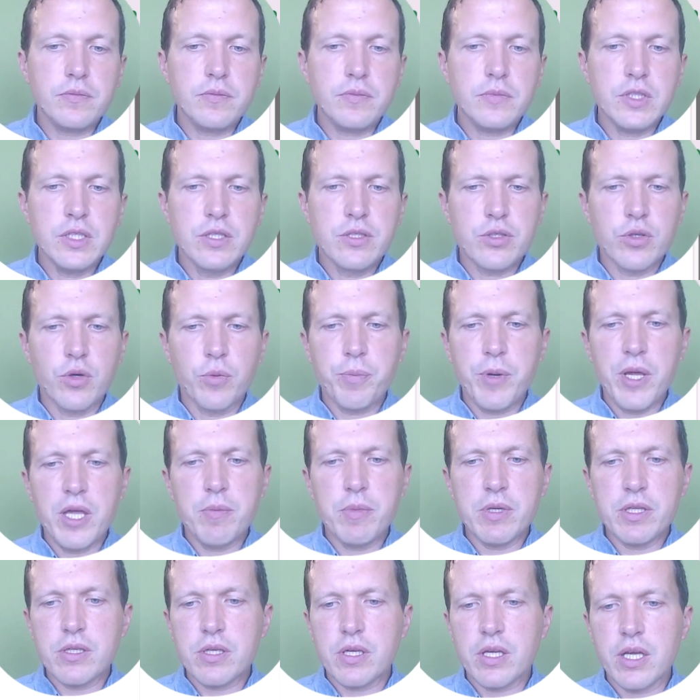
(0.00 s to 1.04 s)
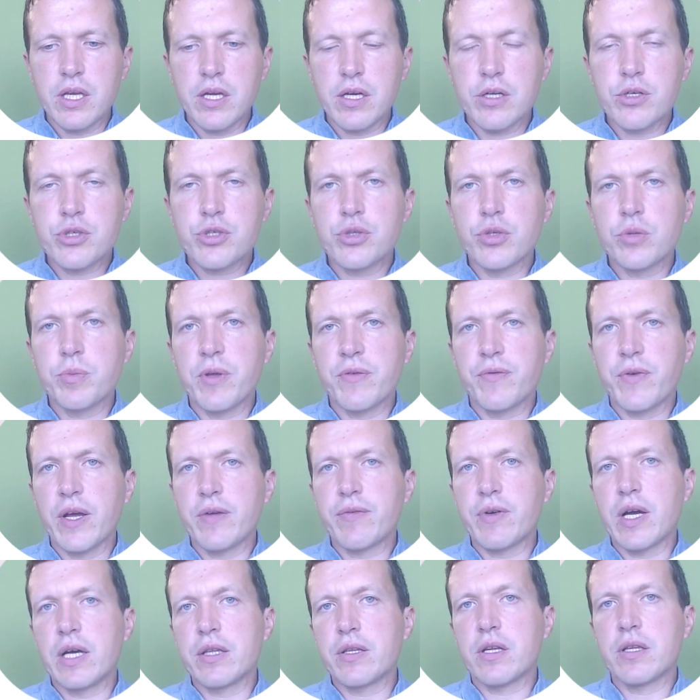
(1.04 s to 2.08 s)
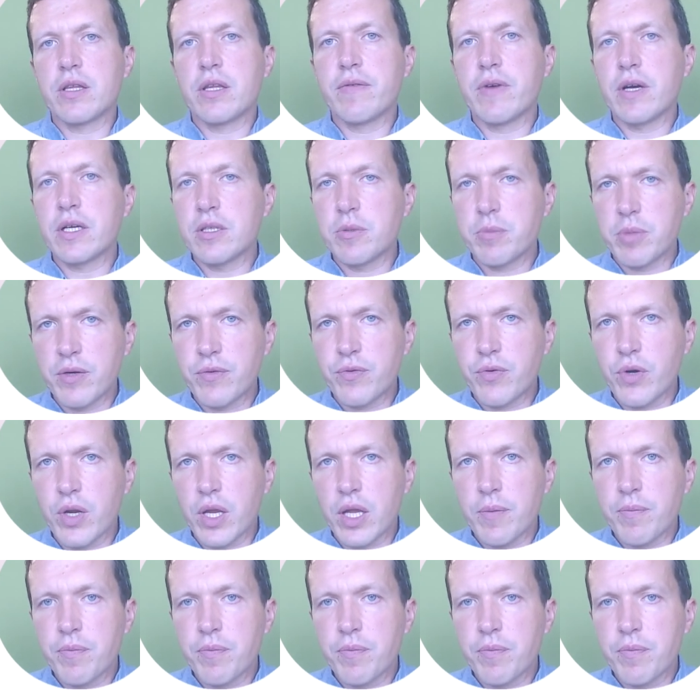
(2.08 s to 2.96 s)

So payment here should be 500 divided by 3.